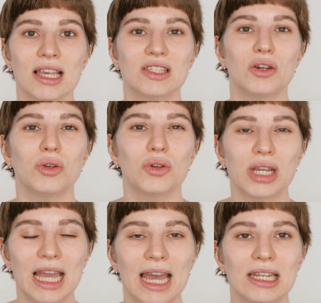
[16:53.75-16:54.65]
So you
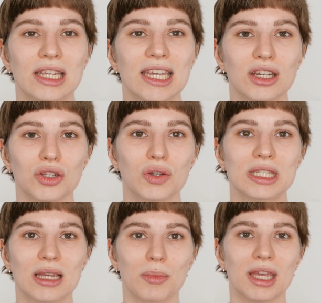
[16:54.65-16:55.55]
can either
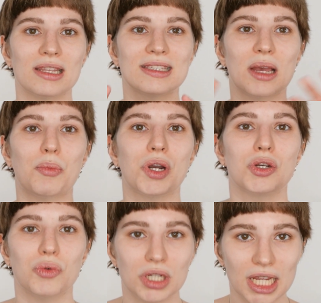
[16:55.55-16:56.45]
use them in
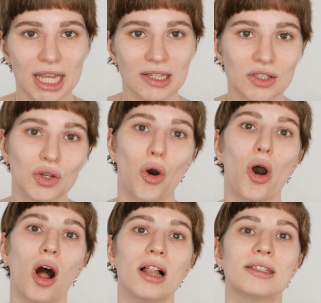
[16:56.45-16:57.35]
separate routines
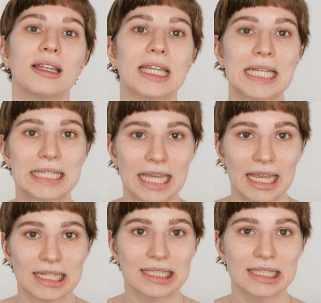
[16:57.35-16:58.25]
or alternate
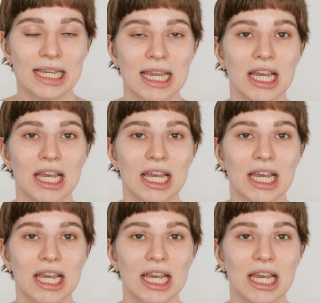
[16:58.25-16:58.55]
days.